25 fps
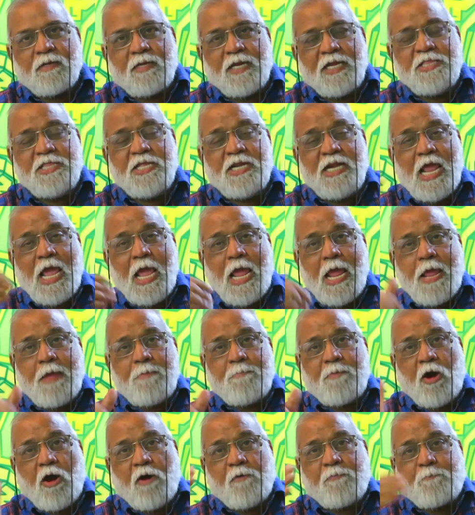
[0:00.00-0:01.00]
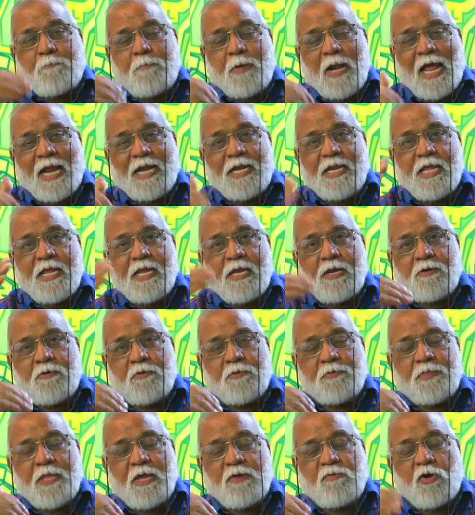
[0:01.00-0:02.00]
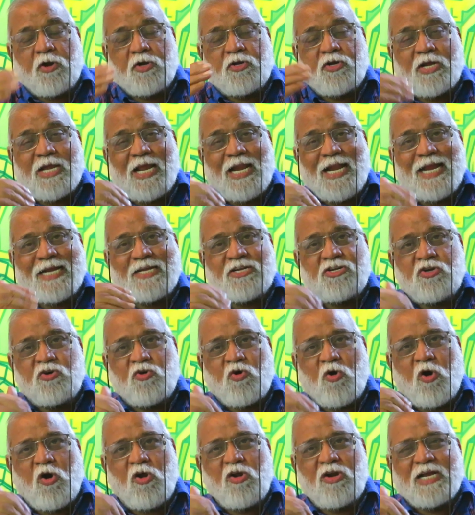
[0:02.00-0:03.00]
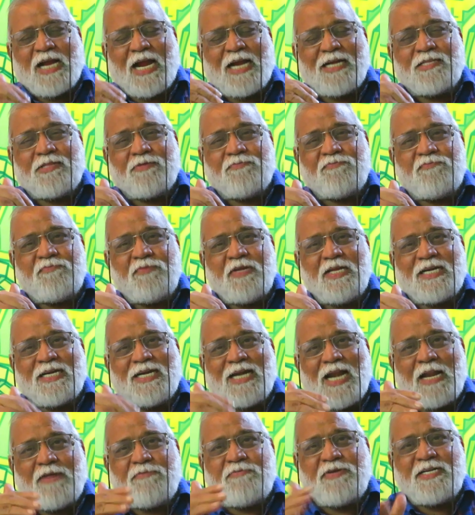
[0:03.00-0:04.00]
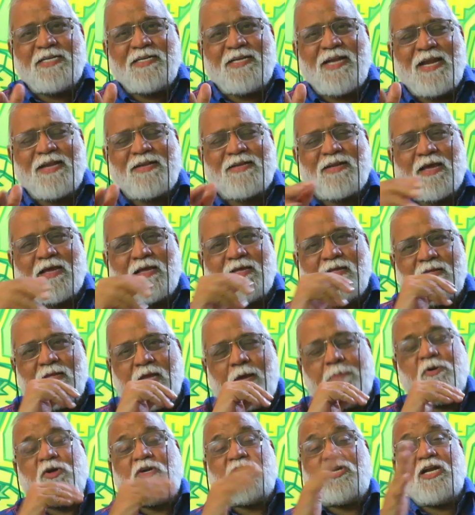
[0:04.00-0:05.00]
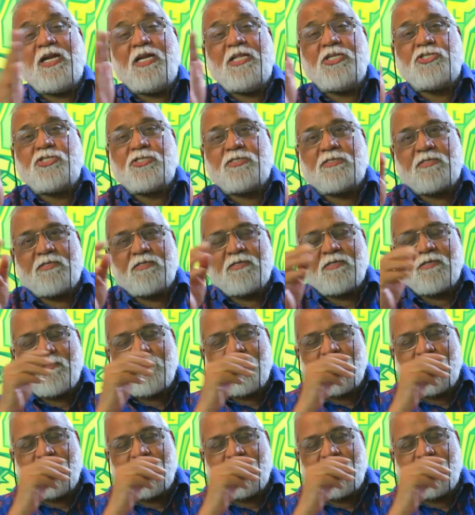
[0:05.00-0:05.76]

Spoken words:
In the name of planning, you know, they want to collect, you know, all kinds of irrelevant data about religion.